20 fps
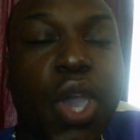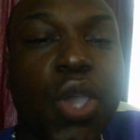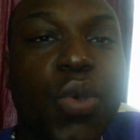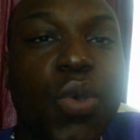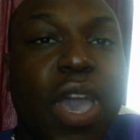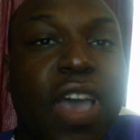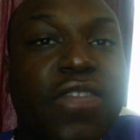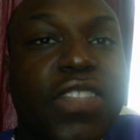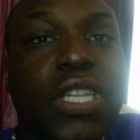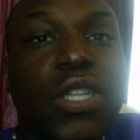
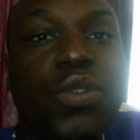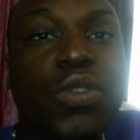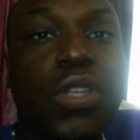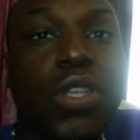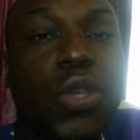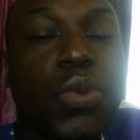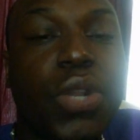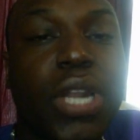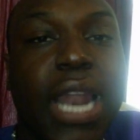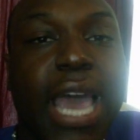You have to
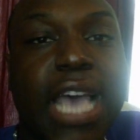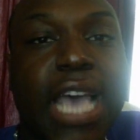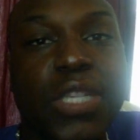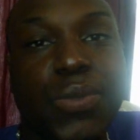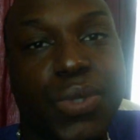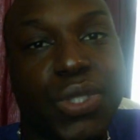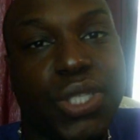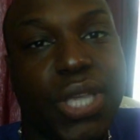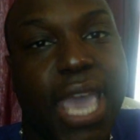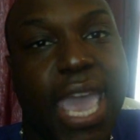utilize
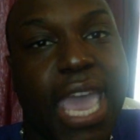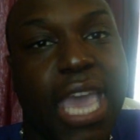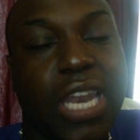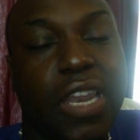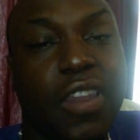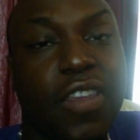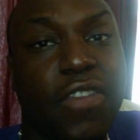what you had.